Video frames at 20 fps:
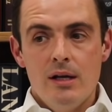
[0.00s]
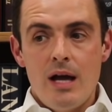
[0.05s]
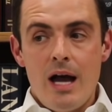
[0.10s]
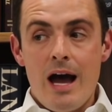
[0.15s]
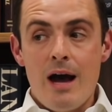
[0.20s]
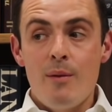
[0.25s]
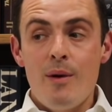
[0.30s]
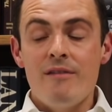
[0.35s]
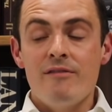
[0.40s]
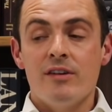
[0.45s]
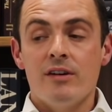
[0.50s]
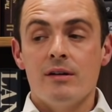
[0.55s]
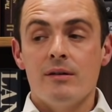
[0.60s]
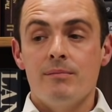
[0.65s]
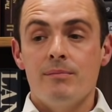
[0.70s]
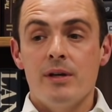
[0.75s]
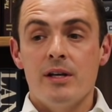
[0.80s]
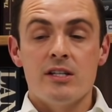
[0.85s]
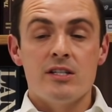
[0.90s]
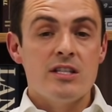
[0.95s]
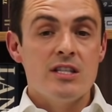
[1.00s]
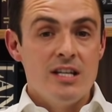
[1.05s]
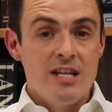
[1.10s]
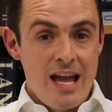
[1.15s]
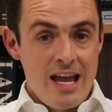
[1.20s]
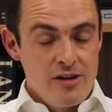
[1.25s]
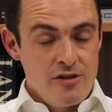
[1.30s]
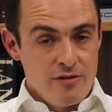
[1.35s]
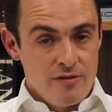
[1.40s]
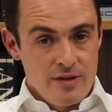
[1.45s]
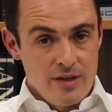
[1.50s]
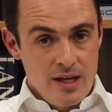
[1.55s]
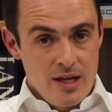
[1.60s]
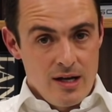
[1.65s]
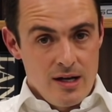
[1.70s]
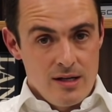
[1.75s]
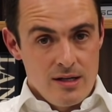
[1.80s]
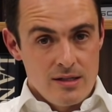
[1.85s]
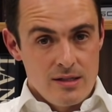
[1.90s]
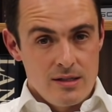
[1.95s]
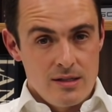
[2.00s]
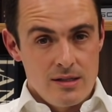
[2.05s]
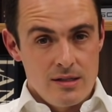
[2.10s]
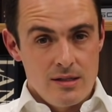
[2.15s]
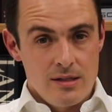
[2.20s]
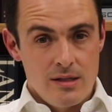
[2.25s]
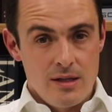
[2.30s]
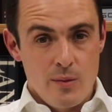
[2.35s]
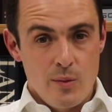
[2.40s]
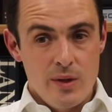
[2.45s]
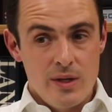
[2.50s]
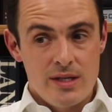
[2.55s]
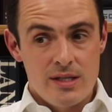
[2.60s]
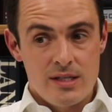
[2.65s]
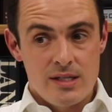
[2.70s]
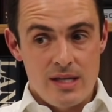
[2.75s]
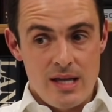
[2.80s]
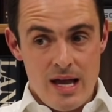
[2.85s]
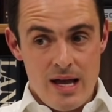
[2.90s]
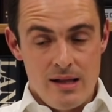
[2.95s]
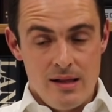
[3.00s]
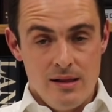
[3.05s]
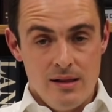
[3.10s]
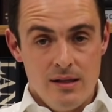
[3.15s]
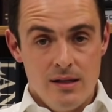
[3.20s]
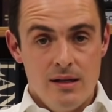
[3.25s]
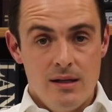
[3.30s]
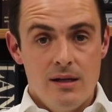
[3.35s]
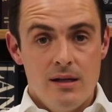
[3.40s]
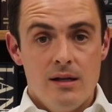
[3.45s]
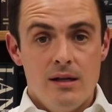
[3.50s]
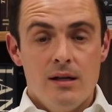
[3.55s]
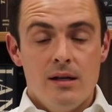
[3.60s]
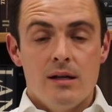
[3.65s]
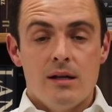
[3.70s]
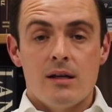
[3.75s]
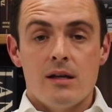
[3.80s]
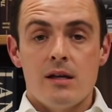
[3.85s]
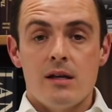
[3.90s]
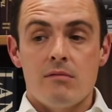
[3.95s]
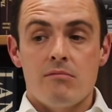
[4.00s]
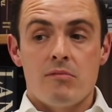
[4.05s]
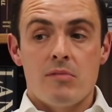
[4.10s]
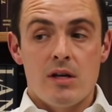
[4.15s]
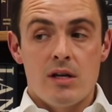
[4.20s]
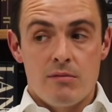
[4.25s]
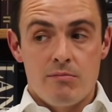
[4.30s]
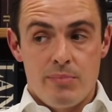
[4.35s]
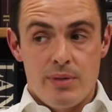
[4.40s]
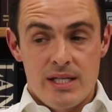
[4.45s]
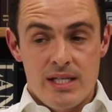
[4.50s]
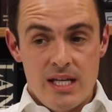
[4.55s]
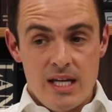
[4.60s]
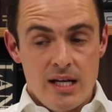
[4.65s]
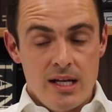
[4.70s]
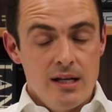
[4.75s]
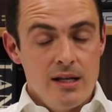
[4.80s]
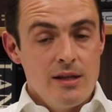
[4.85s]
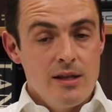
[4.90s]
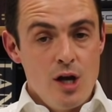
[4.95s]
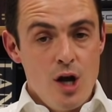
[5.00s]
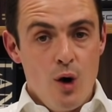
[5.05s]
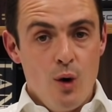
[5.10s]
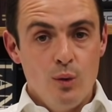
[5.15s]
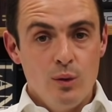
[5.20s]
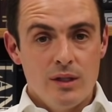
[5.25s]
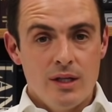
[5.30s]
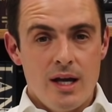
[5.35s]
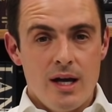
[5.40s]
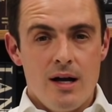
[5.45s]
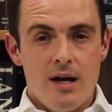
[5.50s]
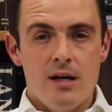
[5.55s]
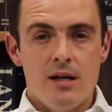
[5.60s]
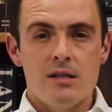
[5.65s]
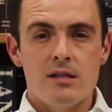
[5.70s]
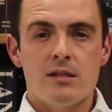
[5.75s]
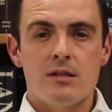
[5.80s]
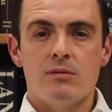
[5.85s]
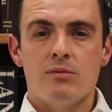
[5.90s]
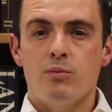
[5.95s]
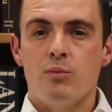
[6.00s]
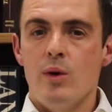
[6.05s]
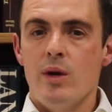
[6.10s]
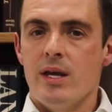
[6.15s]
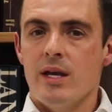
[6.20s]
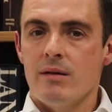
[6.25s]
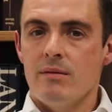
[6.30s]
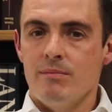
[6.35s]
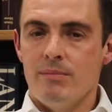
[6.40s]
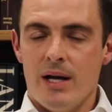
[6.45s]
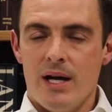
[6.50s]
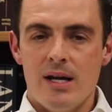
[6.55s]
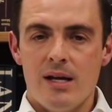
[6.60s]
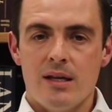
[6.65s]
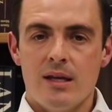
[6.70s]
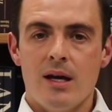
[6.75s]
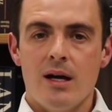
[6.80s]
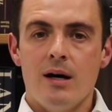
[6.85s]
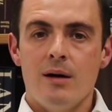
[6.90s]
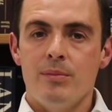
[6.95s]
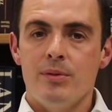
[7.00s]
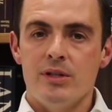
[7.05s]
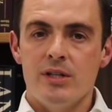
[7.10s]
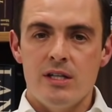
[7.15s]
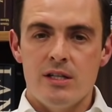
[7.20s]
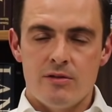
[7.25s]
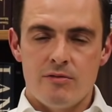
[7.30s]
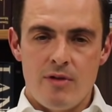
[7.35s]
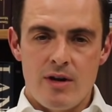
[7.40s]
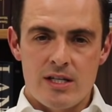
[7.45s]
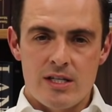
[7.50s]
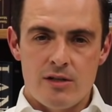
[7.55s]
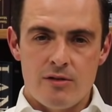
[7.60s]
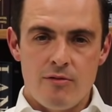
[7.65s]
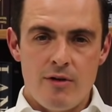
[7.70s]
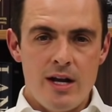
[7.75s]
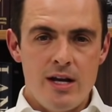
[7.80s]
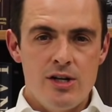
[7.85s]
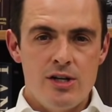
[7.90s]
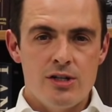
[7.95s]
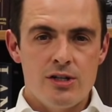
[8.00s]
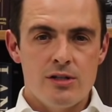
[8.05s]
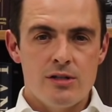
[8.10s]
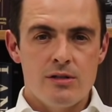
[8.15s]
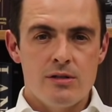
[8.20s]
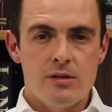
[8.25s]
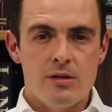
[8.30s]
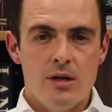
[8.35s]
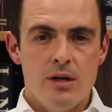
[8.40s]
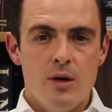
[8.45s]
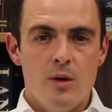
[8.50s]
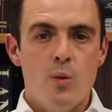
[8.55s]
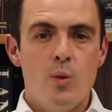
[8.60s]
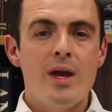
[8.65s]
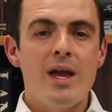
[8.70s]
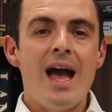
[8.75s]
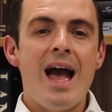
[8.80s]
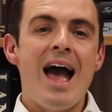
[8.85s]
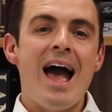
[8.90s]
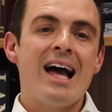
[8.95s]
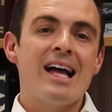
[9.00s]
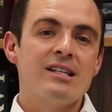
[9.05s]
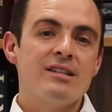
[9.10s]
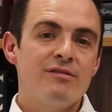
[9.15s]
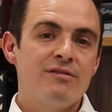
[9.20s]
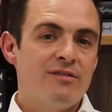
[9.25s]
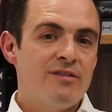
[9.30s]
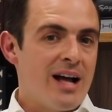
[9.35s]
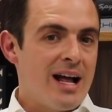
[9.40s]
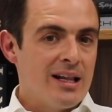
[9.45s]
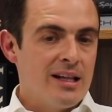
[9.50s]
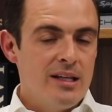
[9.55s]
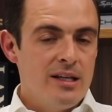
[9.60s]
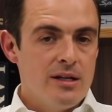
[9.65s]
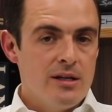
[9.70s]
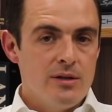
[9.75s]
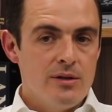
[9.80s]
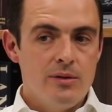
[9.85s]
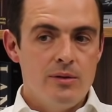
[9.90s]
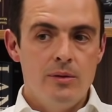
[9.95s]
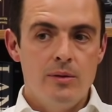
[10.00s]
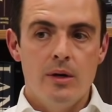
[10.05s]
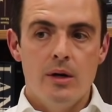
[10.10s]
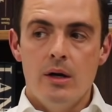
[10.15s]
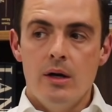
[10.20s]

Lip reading: However, because of the nature of the cars that we sell, particularly the old cars, we can buy a car, put it into restoration, we add value,